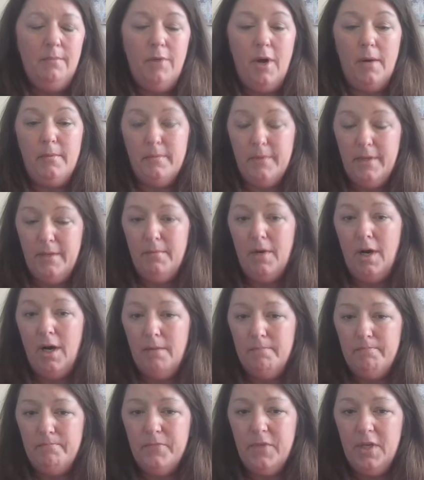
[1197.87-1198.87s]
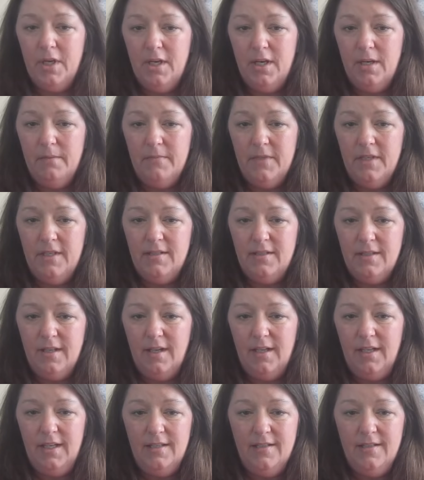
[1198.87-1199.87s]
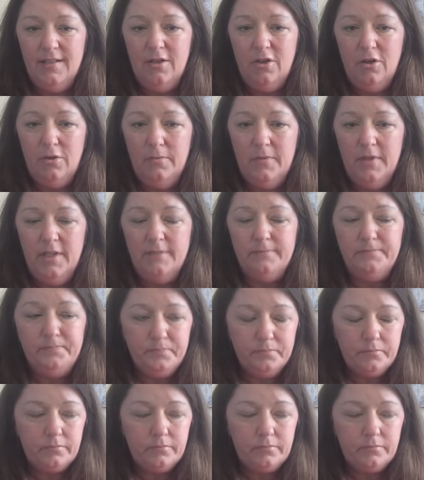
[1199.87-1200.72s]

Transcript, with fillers: probably a mom um, that that kids at home that